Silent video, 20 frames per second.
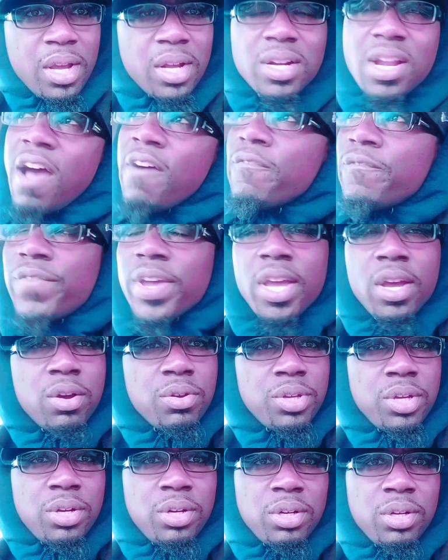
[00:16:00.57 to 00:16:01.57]
Not
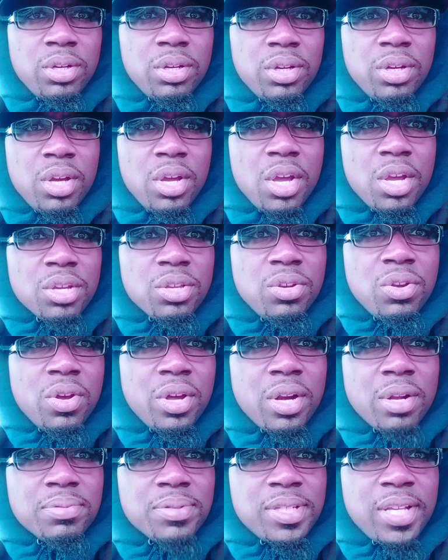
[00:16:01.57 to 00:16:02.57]
failure. You know
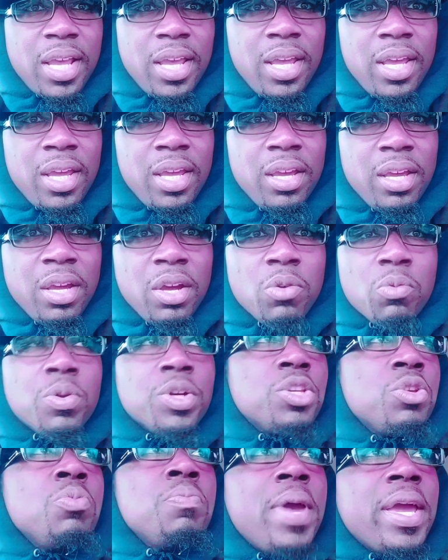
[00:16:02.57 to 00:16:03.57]
what I'm saying?
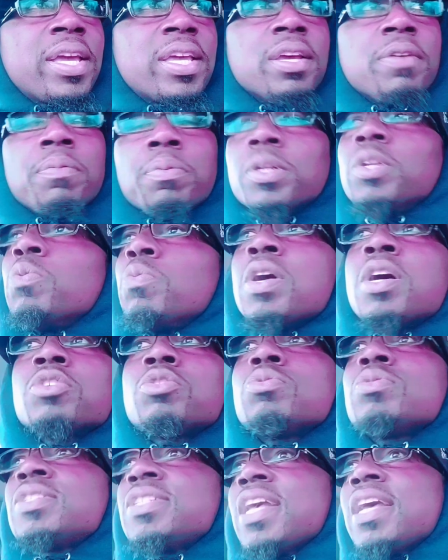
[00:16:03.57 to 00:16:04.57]
When you make it, the
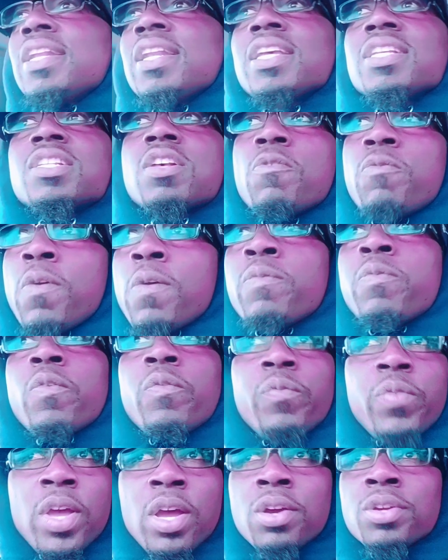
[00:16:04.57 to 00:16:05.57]
ones who setting themselves up for
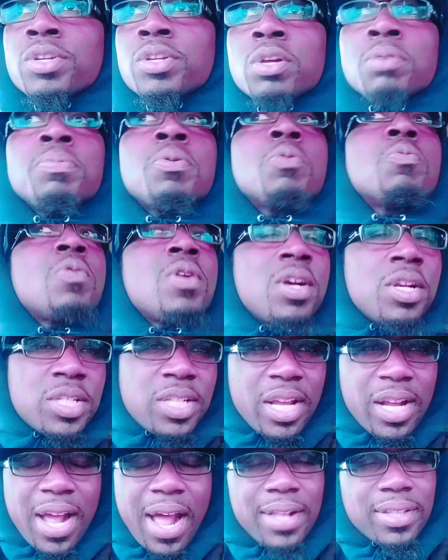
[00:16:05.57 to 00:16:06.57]
failure, them the ones
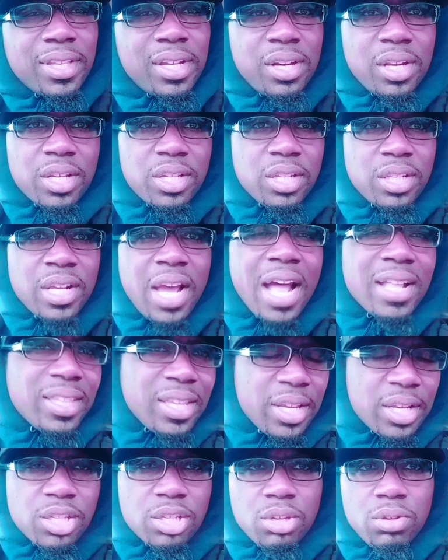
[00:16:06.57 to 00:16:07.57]
that got the got
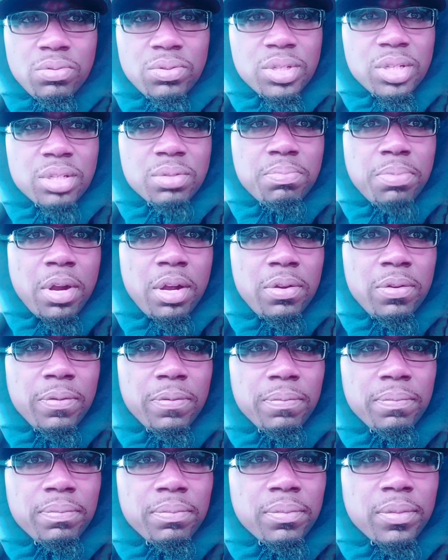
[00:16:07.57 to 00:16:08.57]
the excuses, bro.
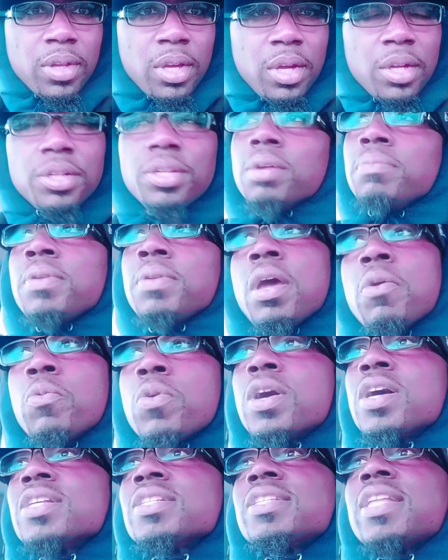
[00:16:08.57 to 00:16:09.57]
Them the
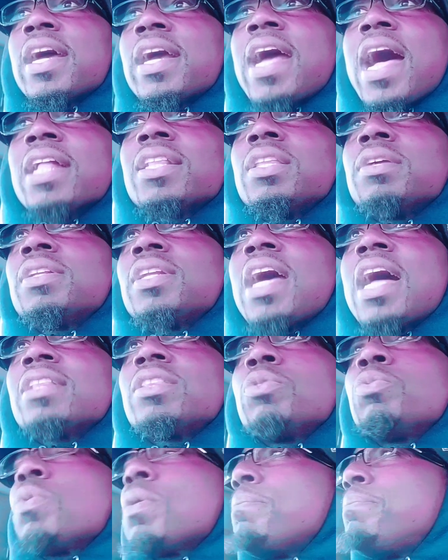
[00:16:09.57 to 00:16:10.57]
ones that got the got
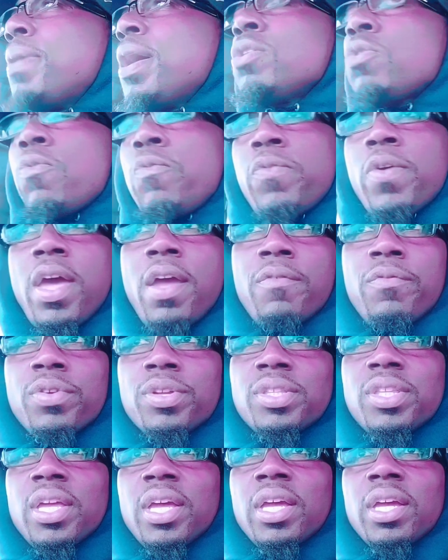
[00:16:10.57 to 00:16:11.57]
the rebuttal for
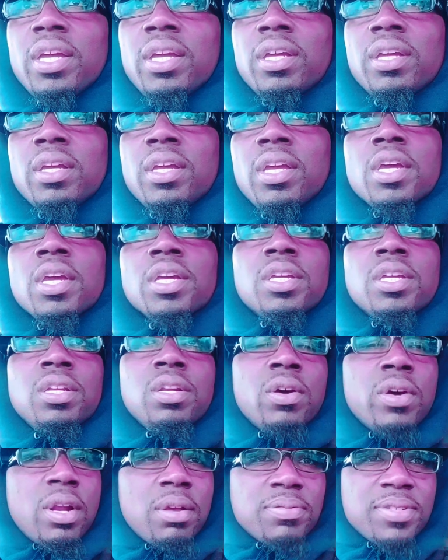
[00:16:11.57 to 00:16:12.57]
everything. You
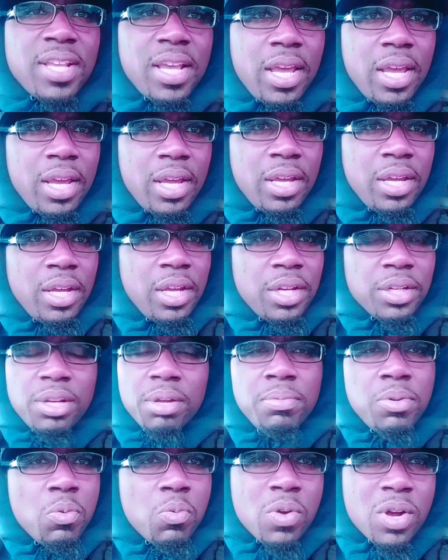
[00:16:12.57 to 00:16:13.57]
know what I'm saying?
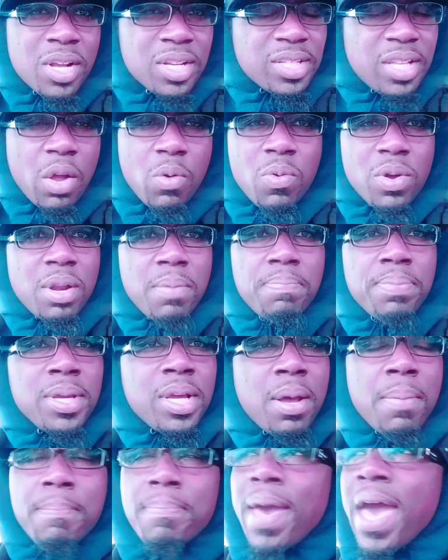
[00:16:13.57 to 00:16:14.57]
Them the ones that want to
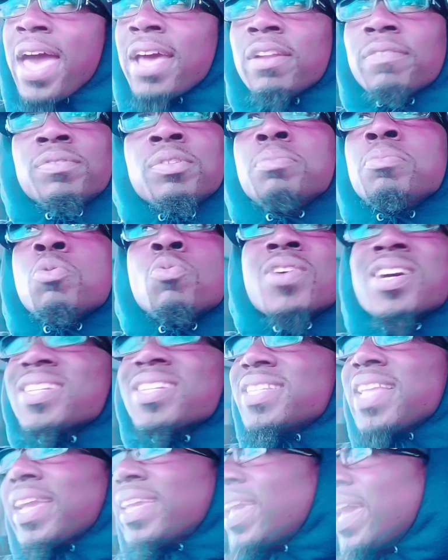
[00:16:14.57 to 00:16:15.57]
be combative. Them the
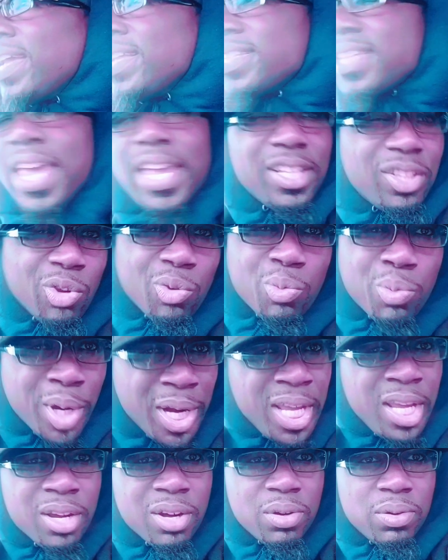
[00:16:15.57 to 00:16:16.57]
ones that can't take the
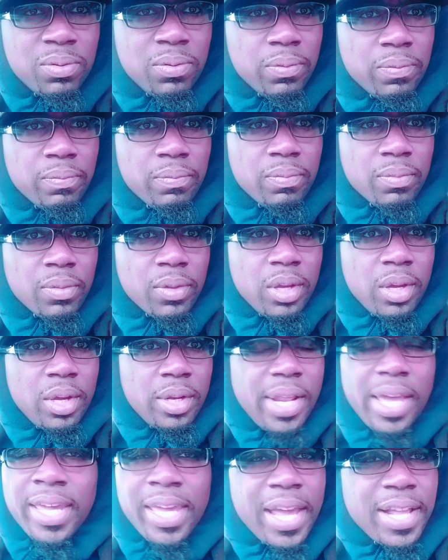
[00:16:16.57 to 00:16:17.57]
real.
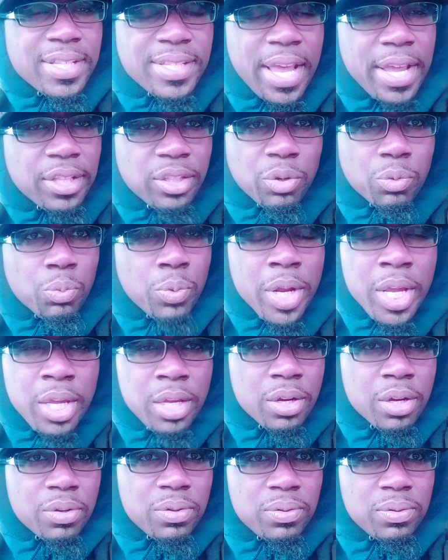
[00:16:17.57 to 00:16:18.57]
They can't take the
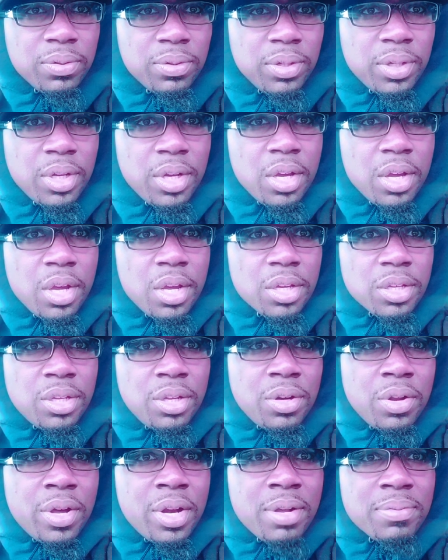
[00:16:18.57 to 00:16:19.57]
real.
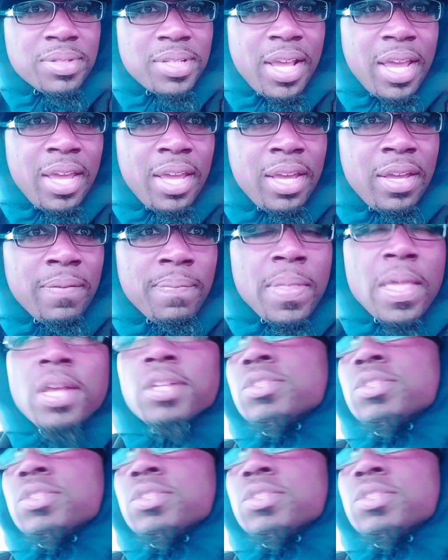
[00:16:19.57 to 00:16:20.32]
You know what I'm saying?